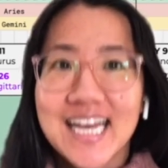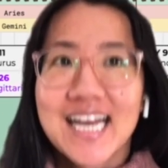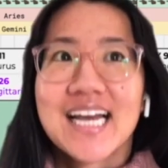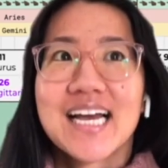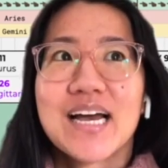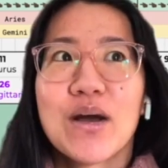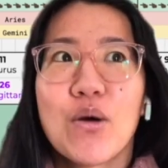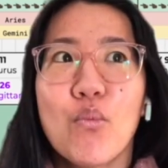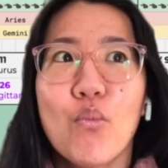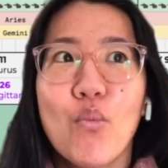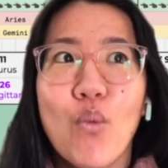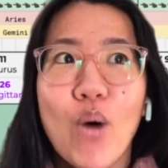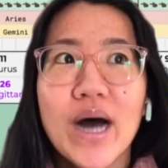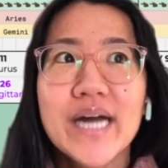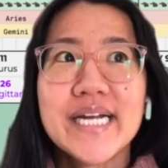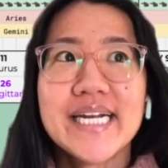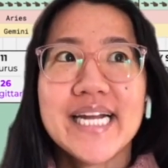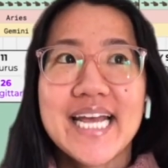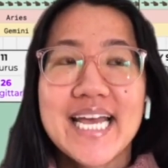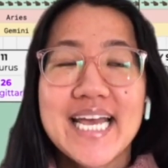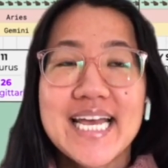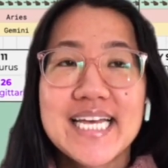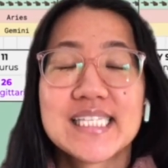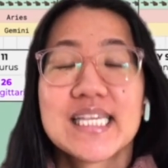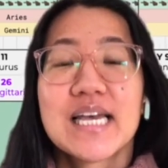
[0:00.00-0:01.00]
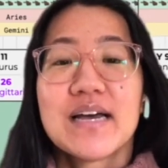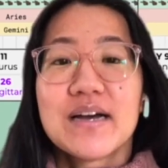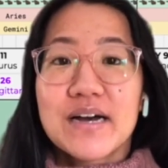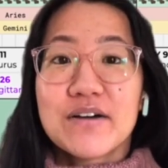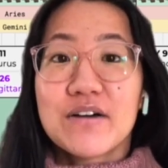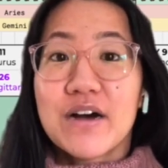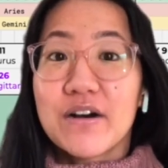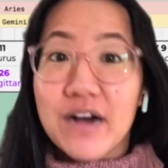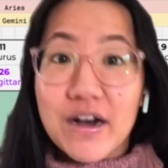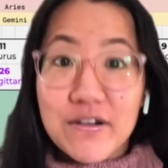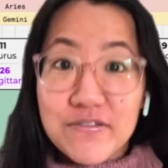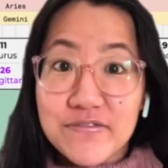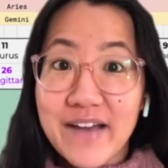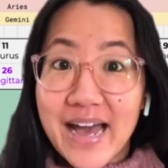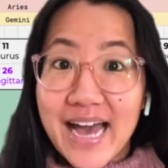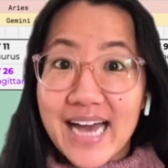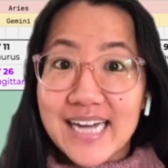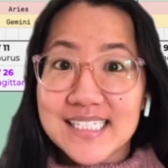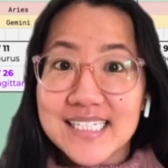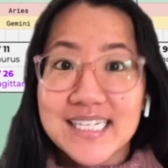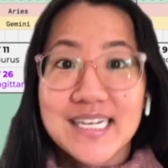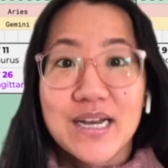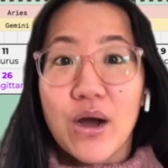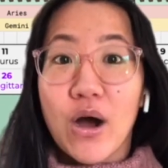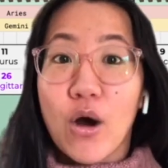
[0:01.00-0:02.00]
What is a
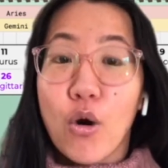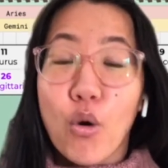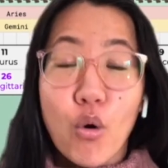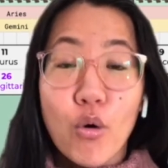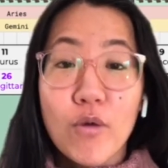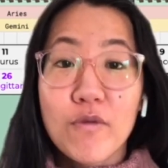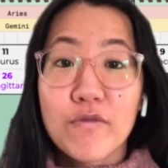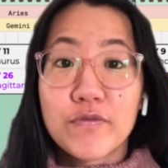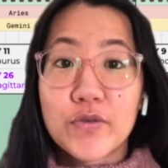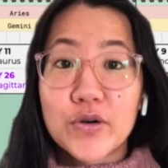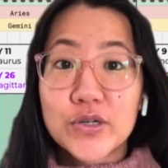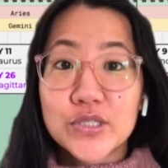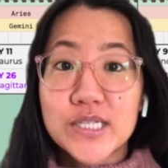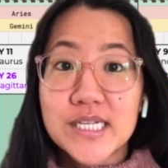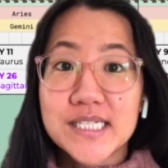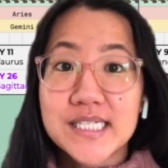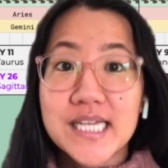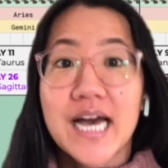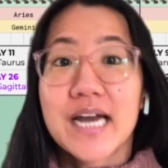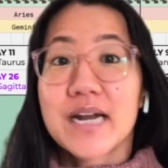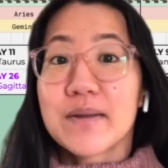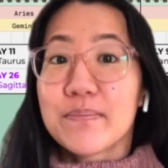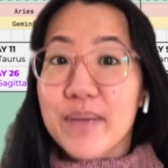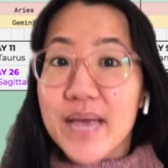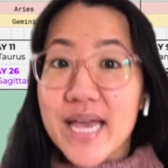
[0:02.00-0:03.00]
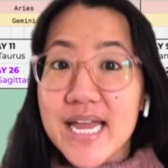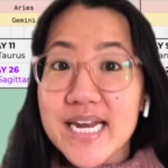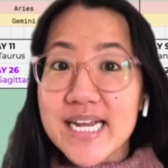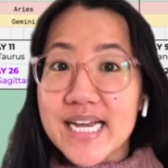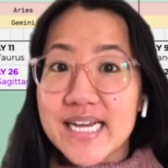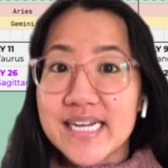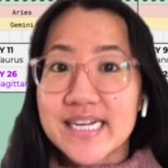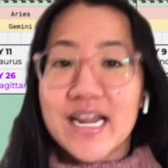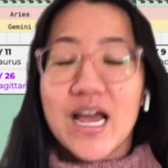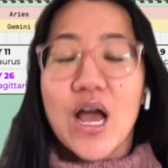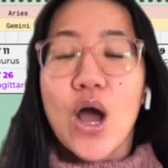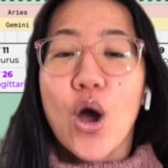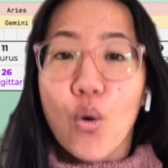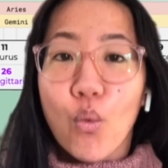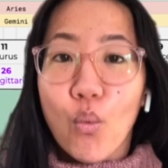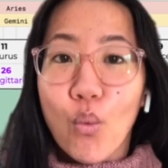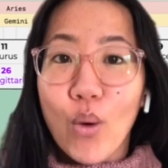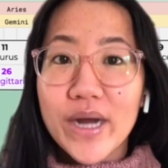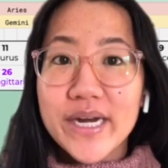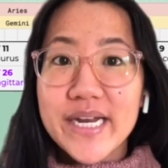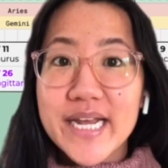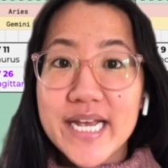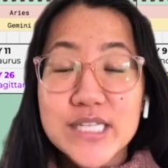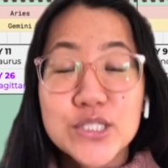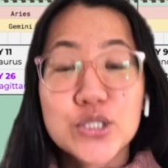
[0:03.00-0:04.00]
fact or versus an opinion?
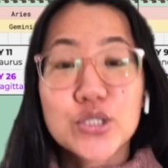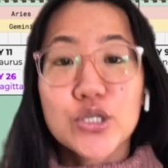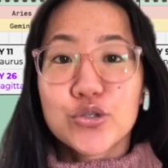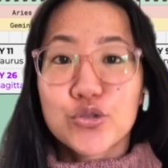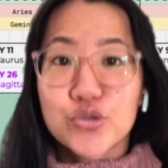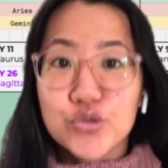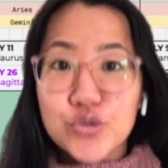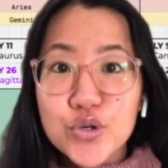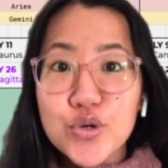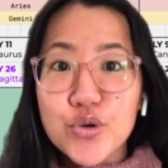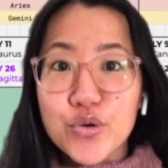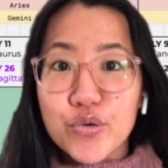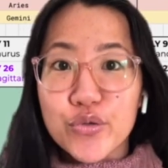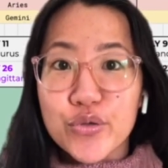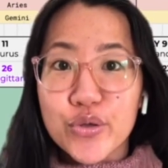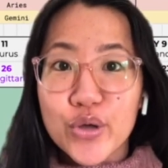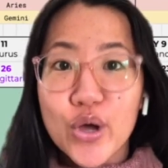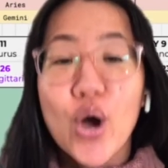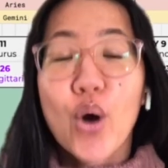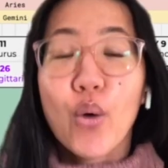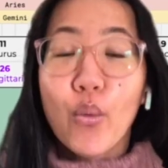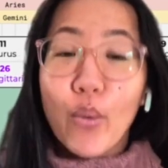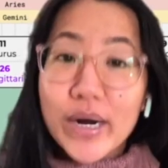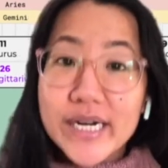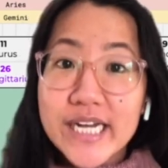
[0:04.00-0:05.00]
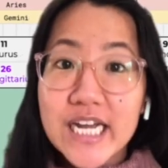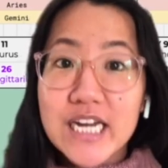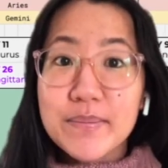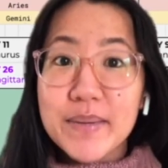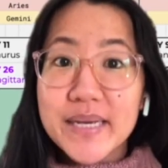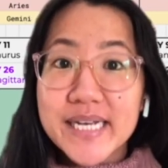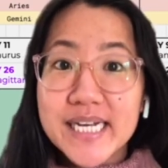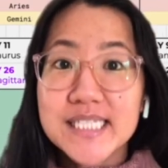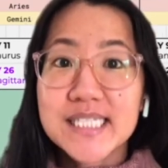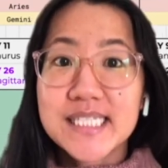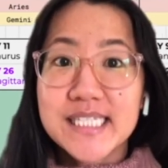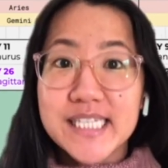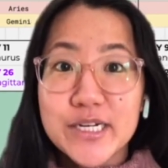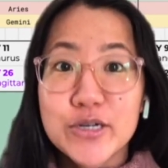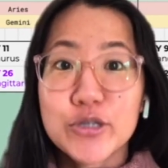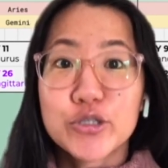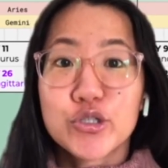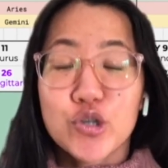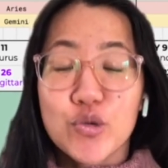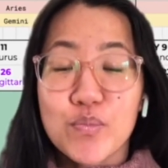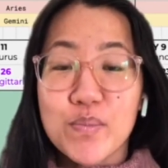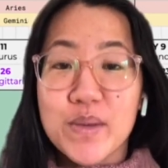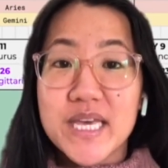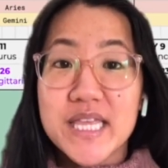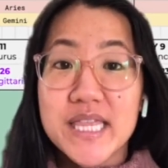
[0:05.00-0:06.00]
What is the truth? What can be considered to
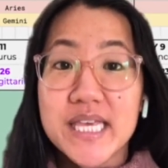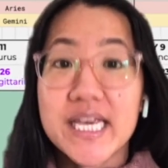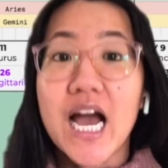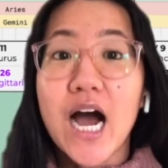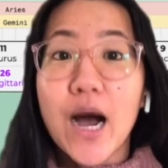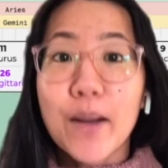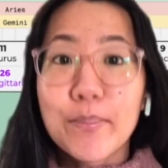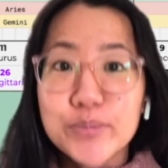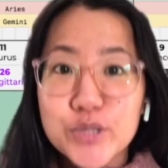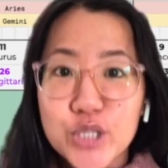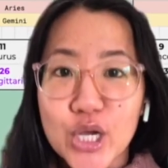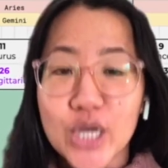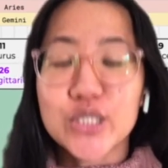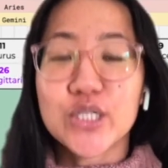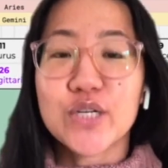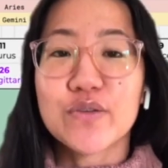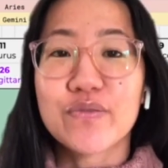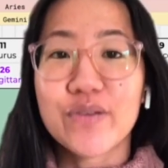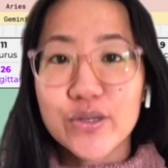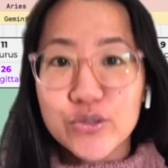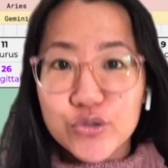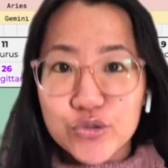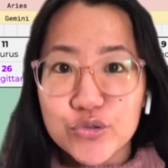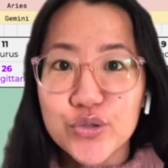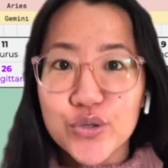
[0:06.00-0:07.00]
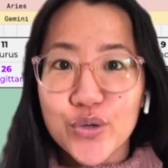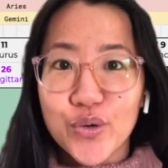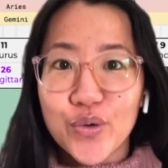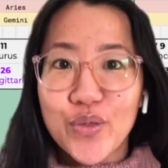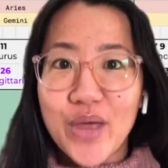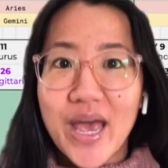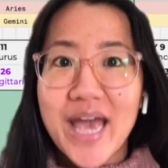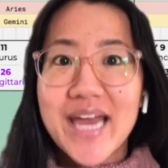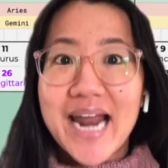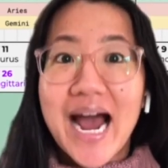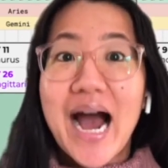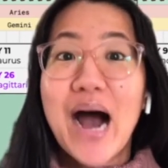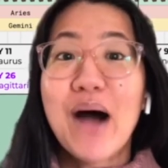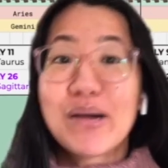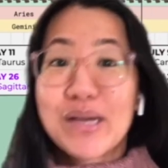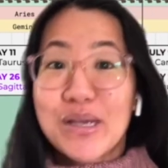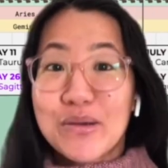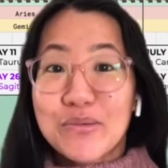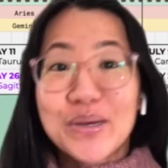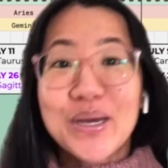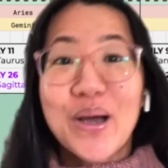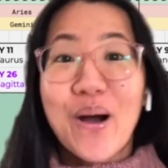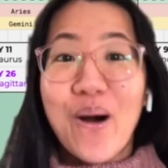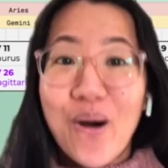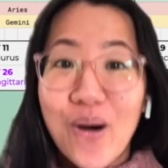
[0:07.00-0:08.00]
be the objective truth? And how can
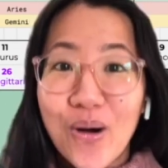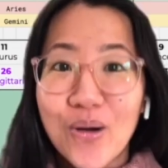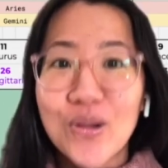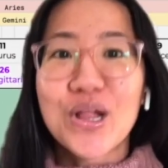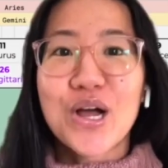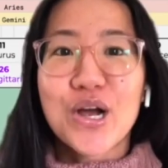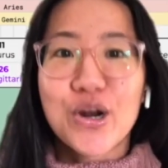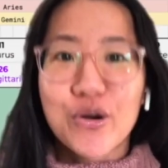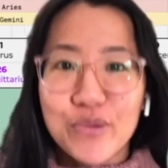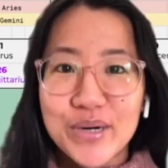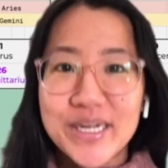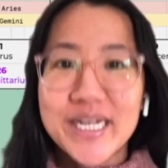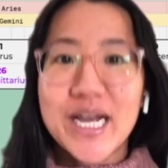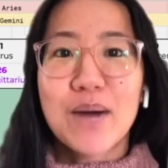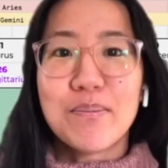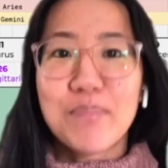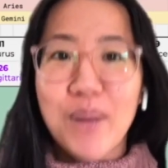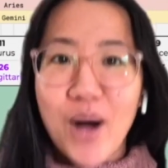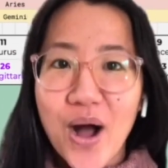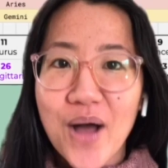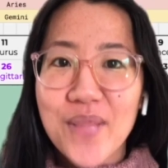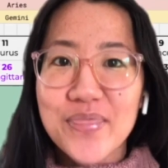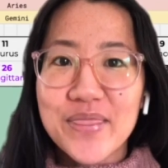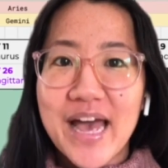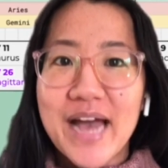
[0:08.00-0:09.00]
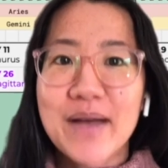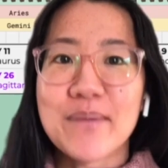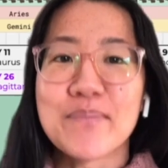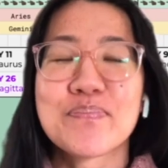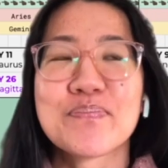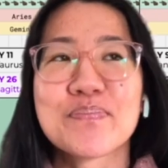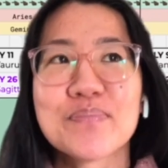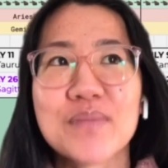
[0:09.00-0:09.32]
we all agree upon that?